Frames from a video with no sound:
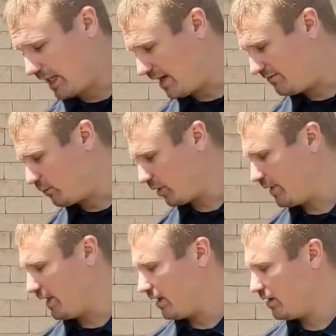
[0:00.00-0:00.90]

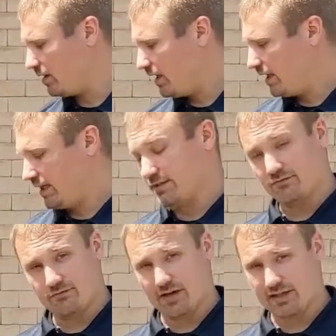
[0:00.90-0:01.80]
platform here
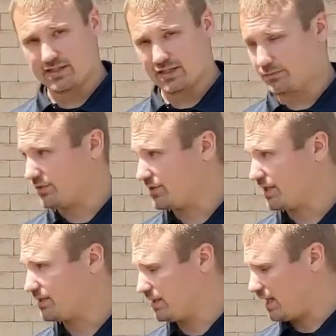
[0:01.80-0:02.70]
is very slip
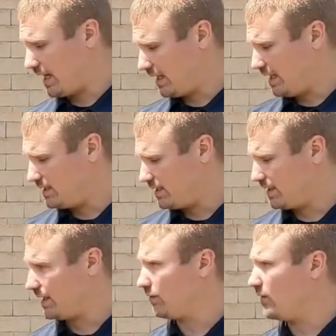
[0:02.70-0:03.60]
resistant and easy
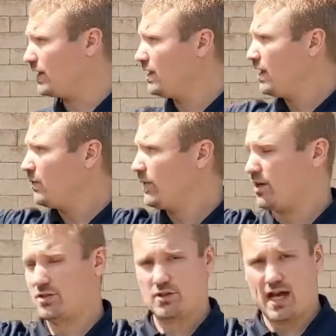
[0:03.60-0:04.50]
to get on.
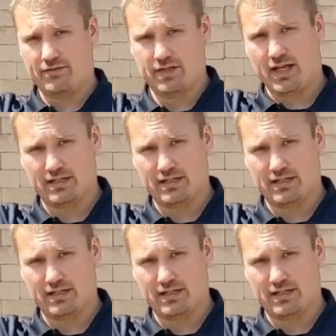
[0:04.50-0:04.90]
We also have a